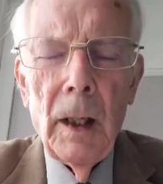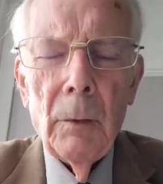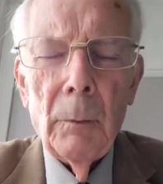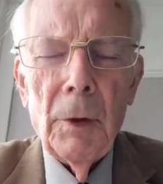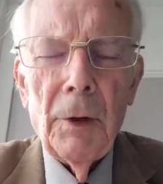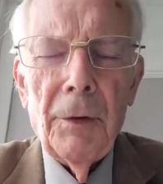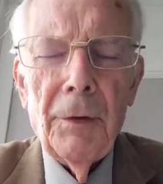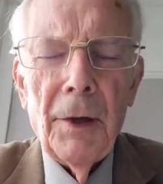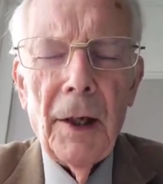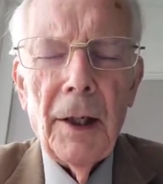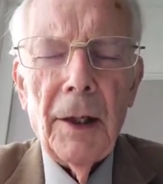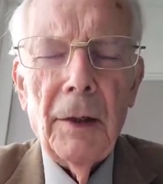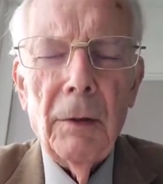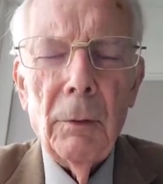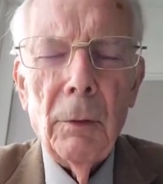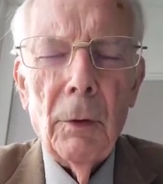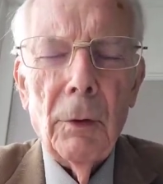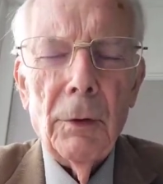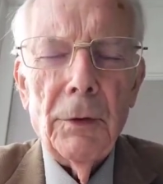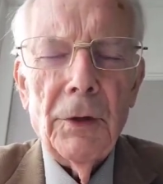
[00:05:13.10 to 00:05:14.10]
We thank
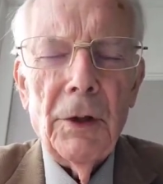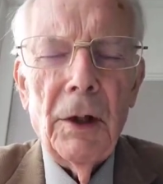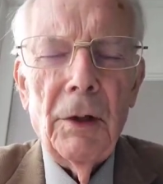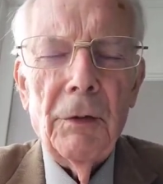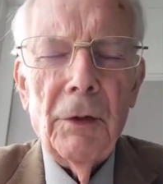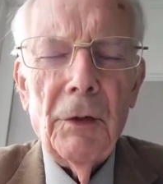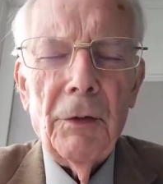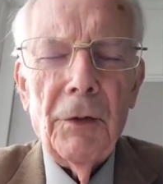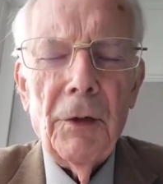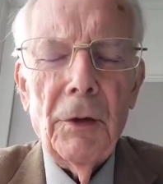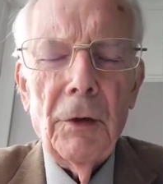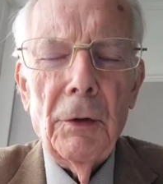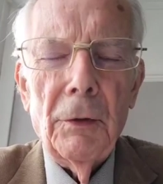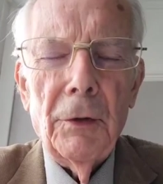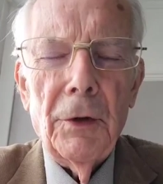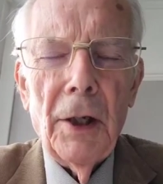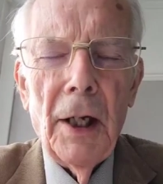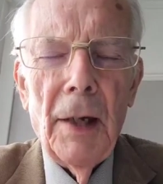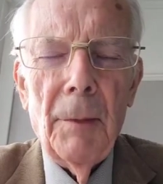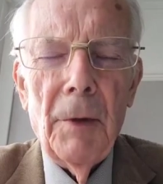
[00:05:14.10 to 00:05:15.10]
you, Lord Jesus, that you
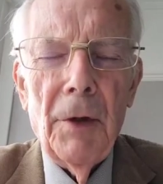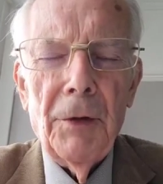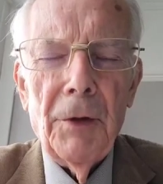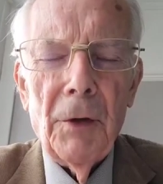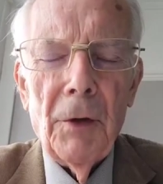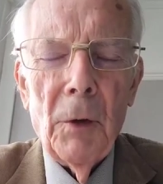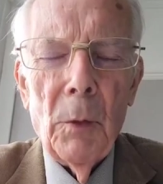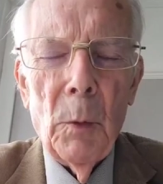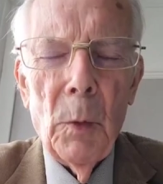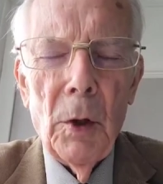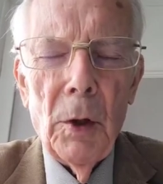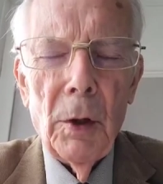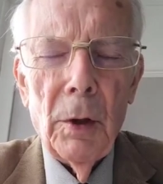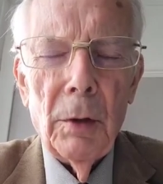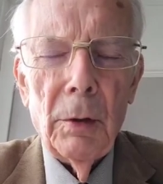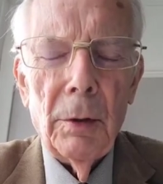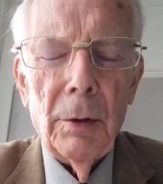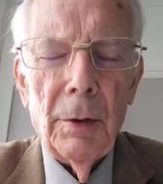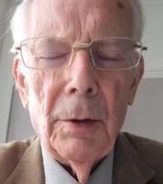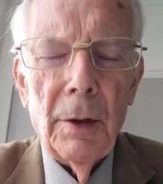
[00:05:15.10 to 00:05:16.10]
came into the
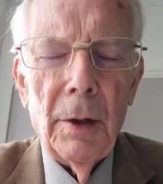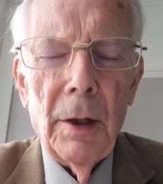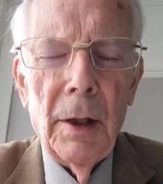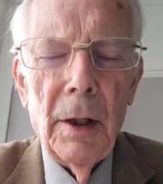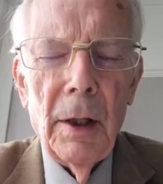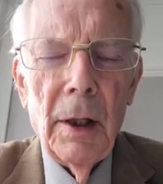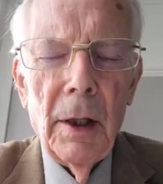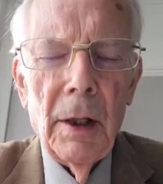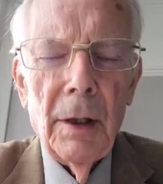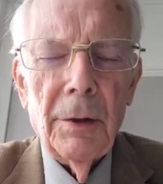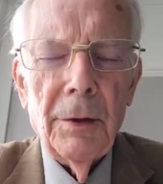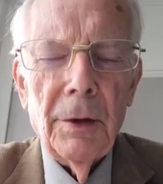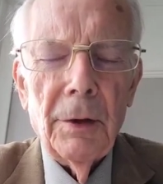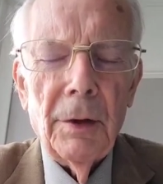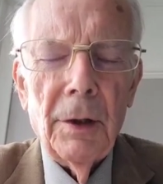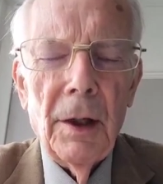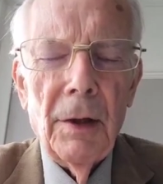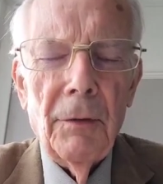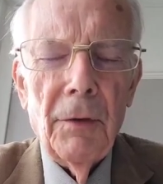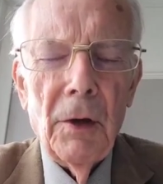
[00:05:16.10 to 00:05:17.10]
world to
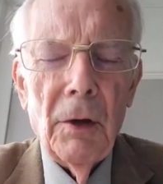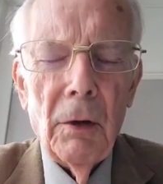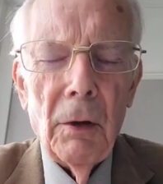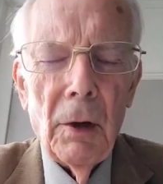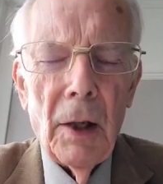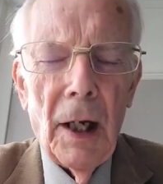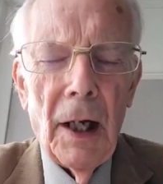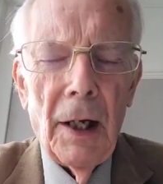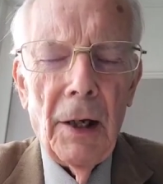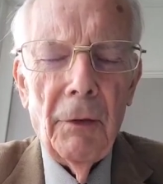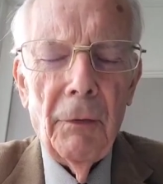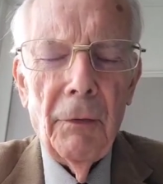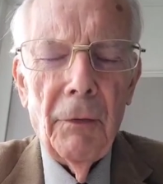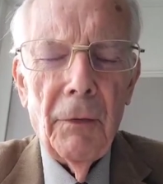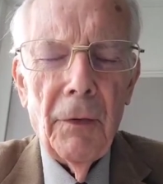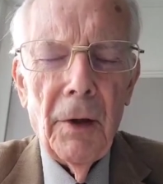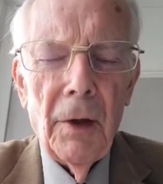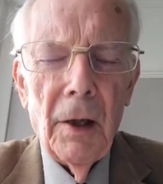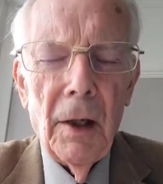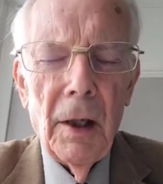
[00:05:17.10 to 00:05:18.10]
give your
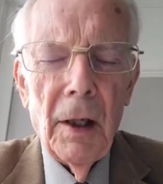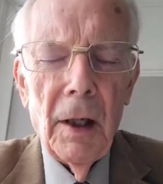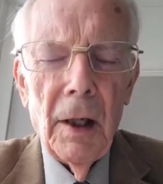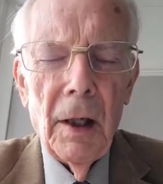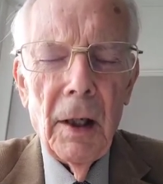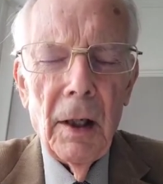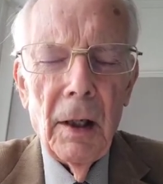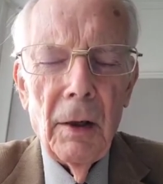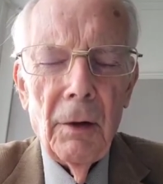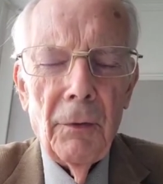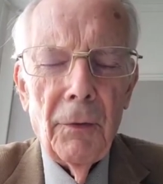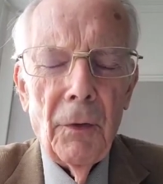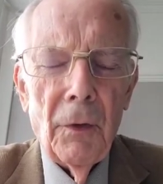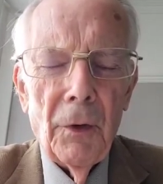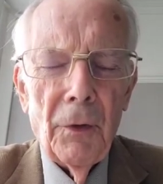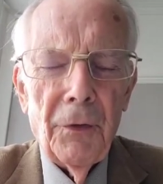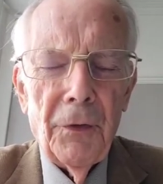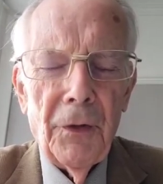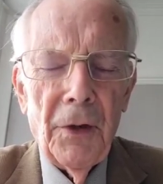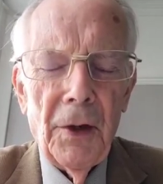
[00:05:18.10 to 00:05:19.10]
life
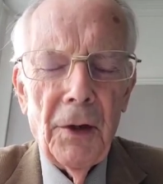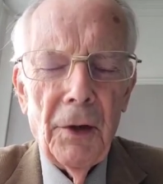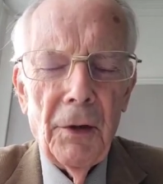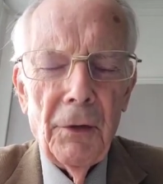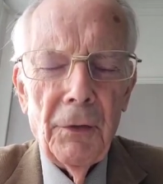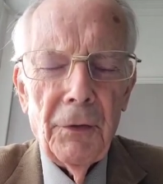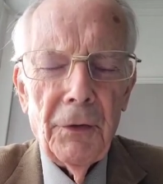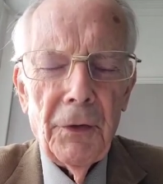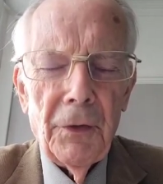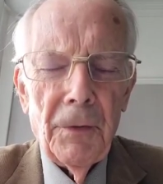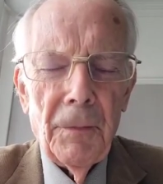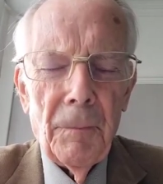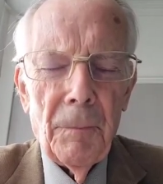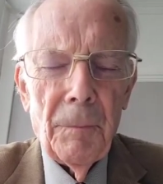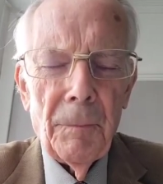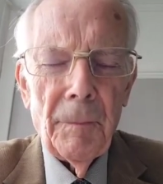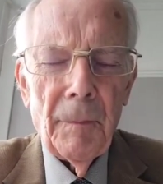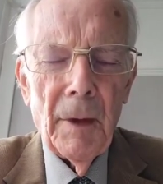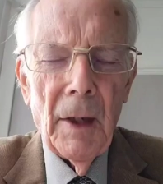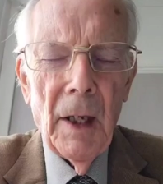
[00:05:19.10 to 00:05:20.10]
for sinners.
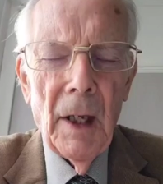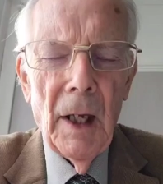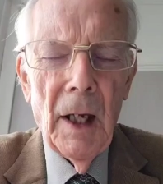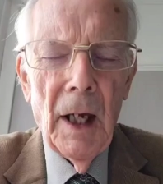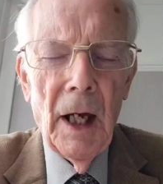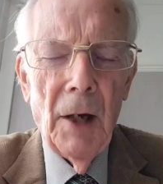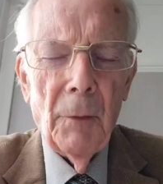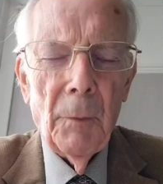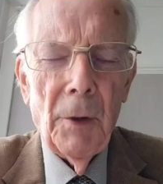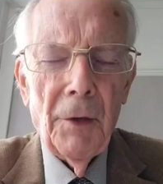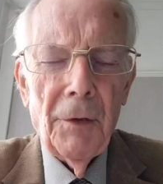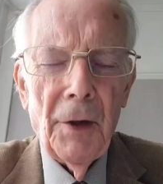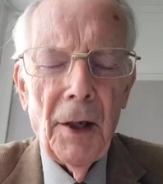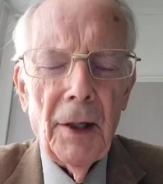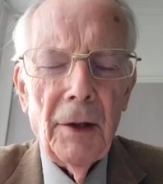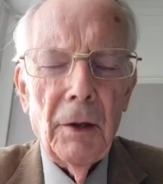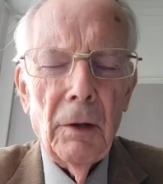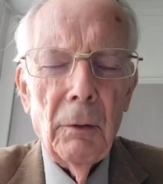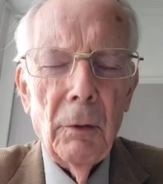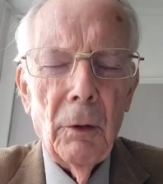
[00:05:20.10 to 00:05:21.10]
And we
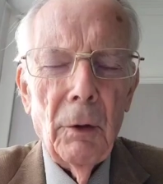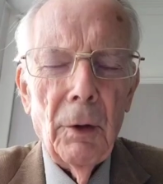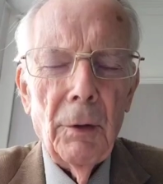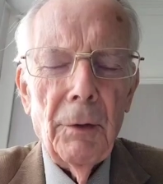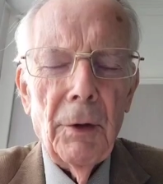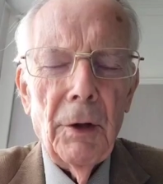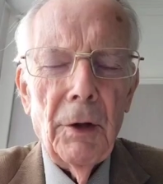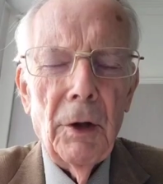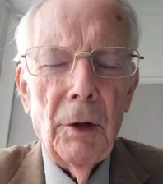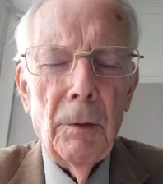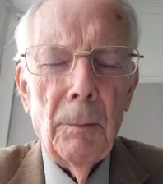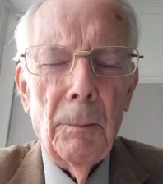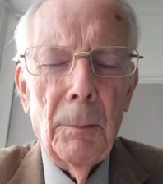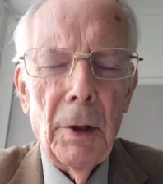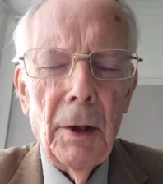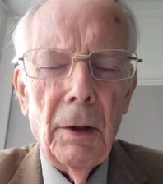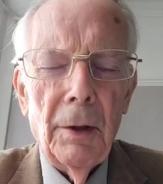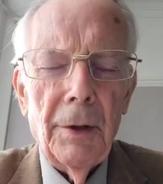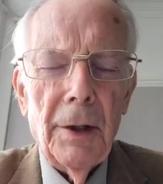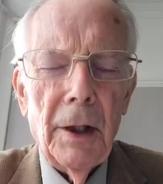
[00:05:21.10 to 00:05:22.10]
thank you, Lord, that you're
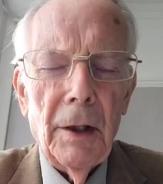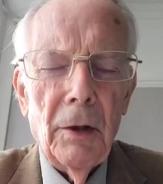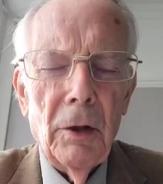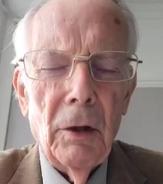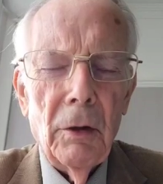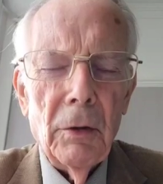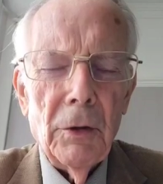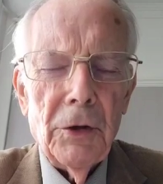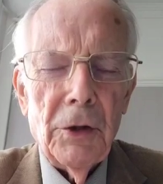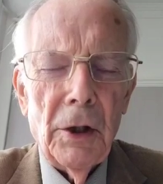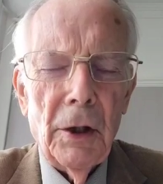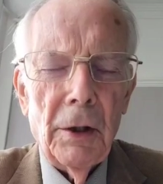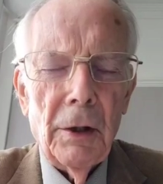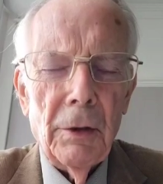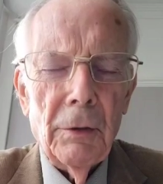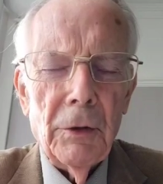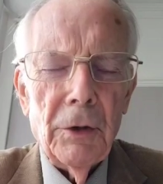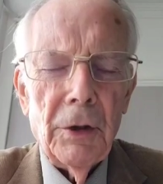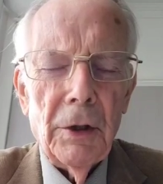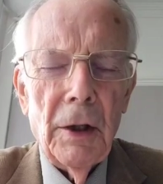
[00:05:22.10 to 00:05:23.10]
building your
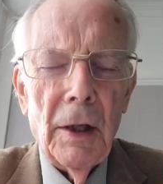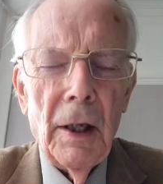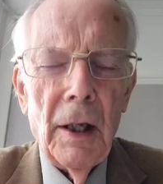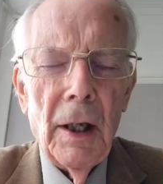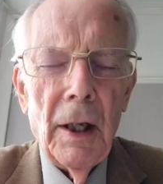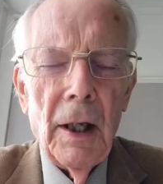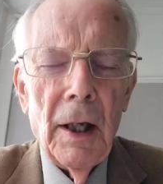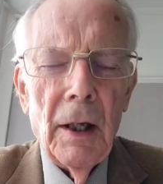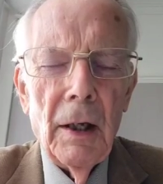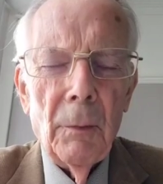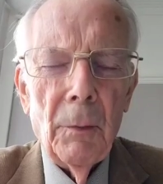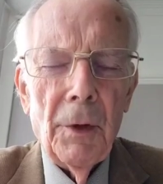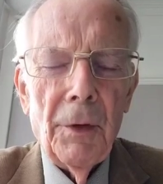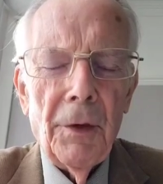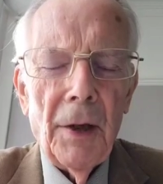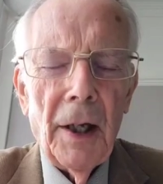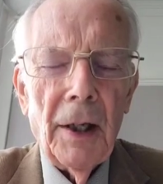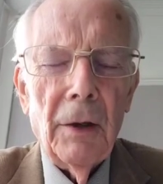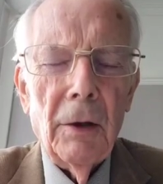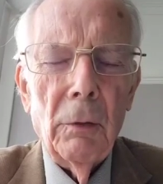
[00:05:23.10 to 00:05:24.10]
church. We
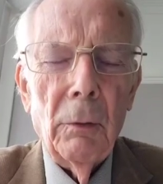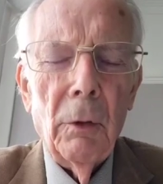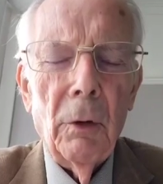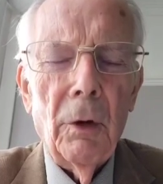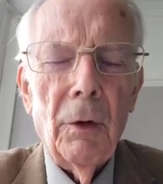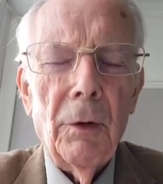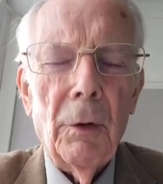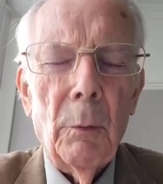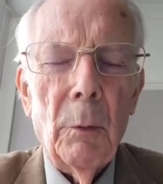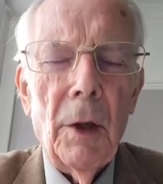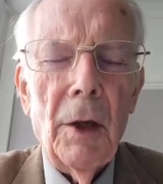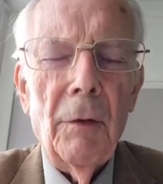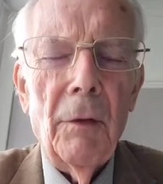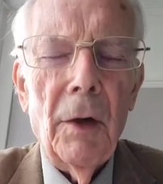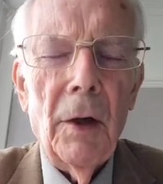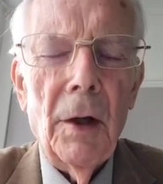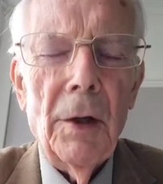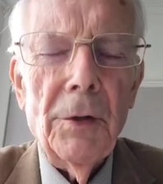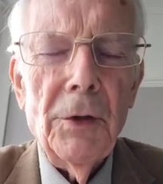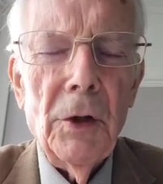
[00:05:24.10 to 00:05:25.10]
thank you, Lord, that we've
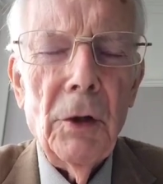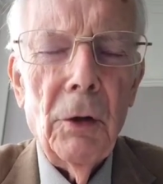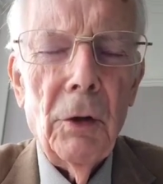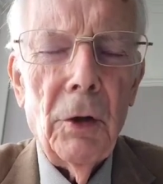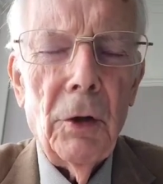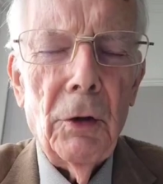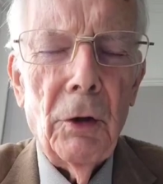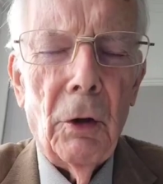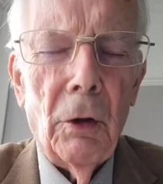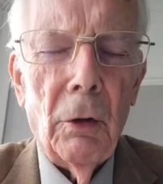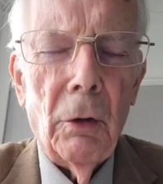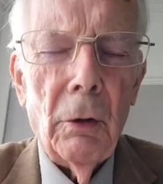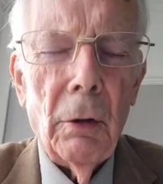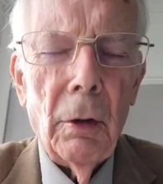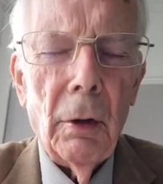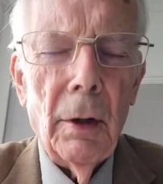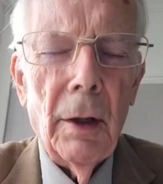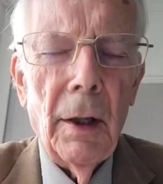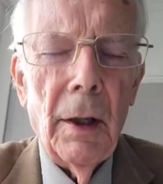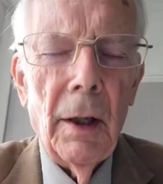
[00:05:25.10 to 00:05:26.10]
heard your call
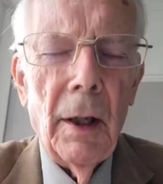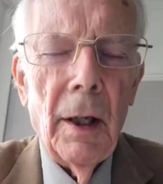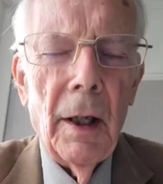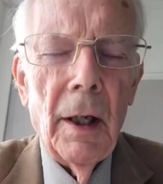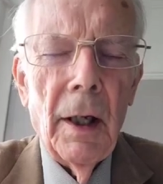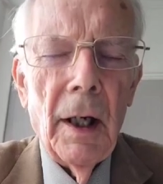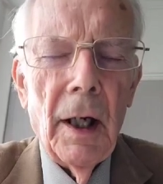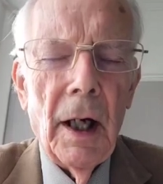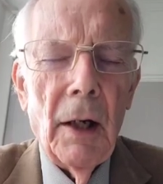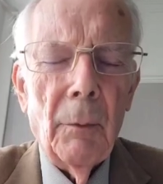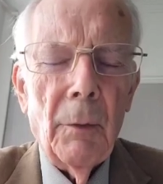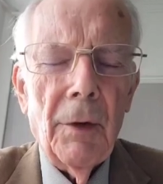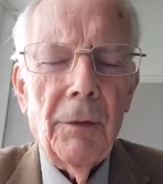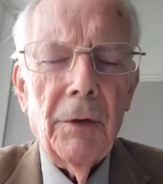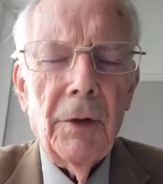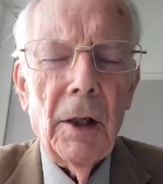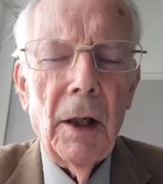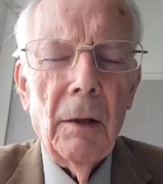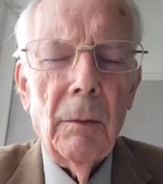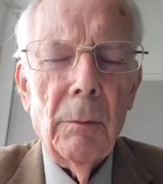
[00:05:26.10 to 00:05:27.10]
and
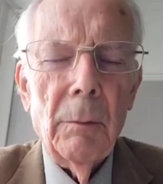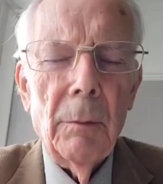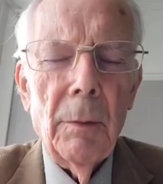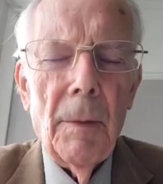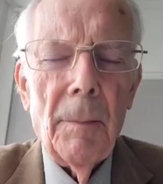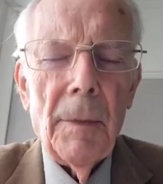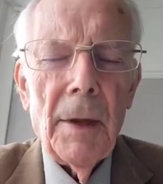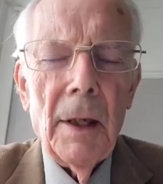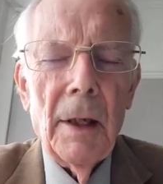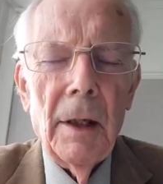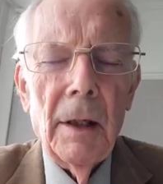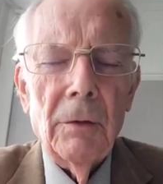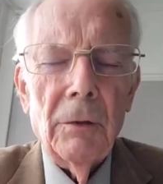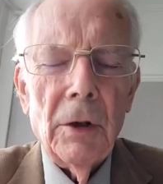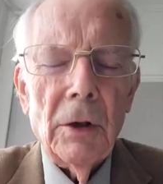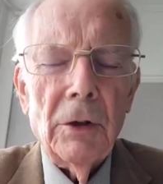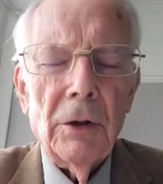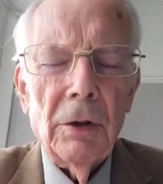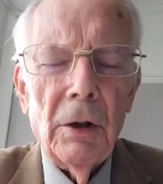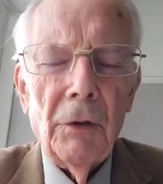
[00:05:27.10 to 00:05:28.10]
we've come
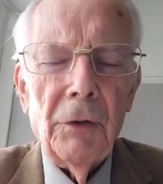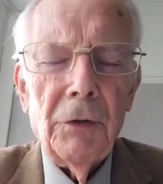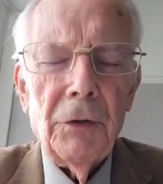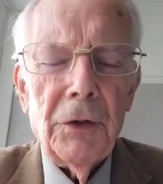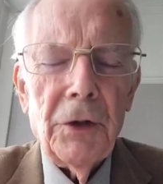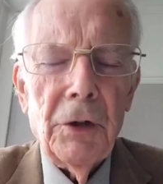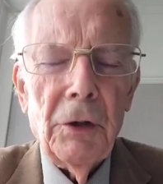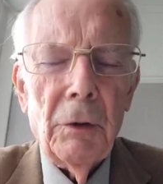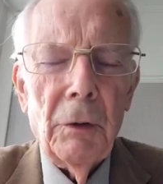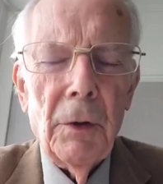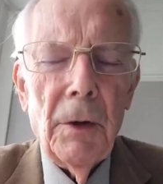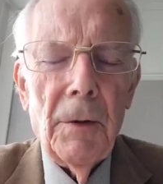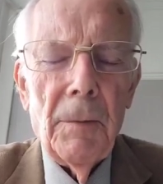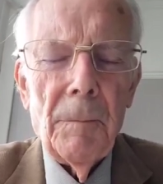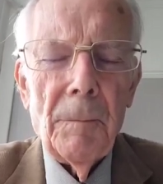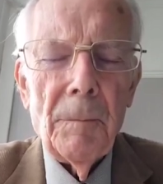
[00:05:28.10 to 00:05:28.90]
to trust you